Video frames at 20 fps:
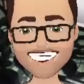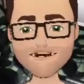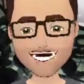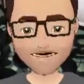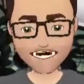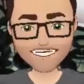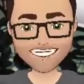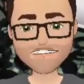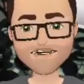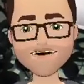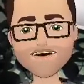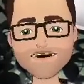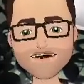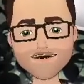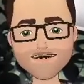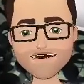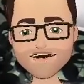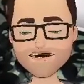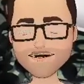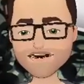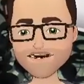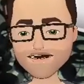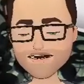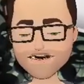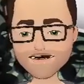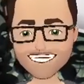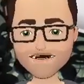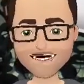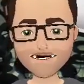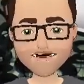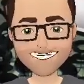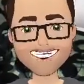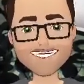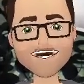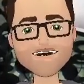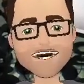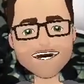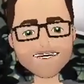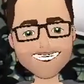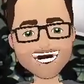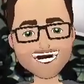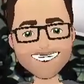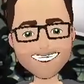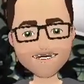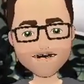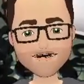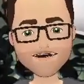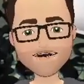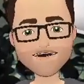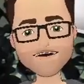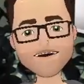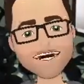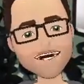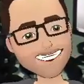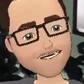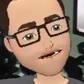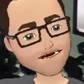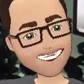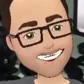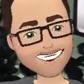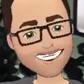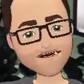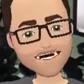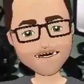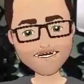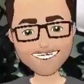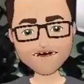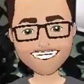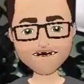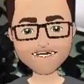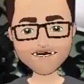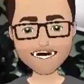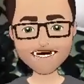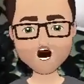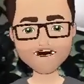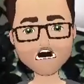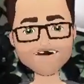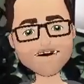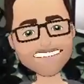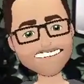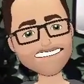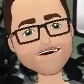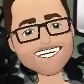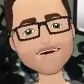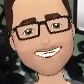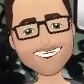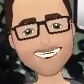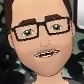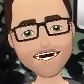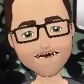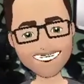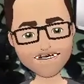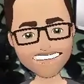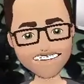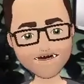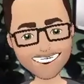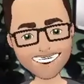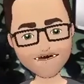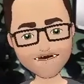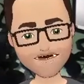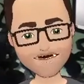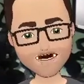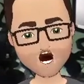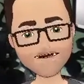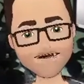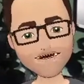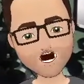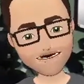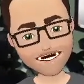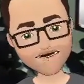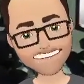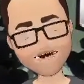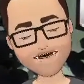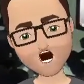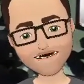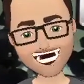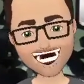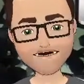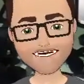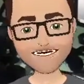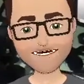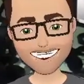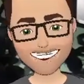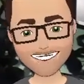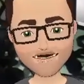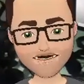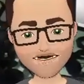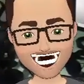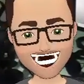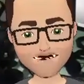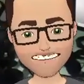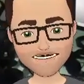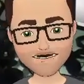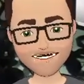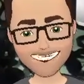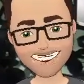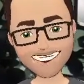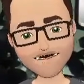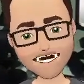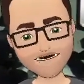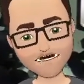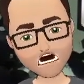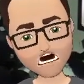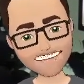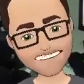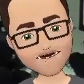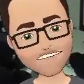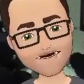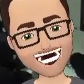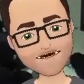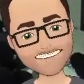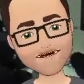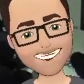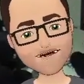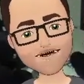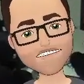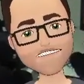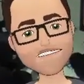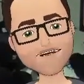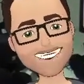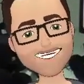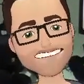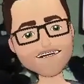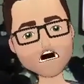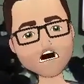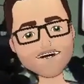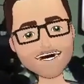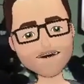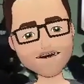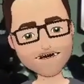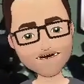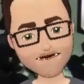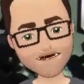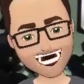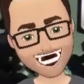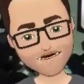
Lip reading: And I'm speaking to you today from this amazing, if slightly echoey facility, the Immersion Lab here at Fusebox Brighton, where I'll be doing some of my clinical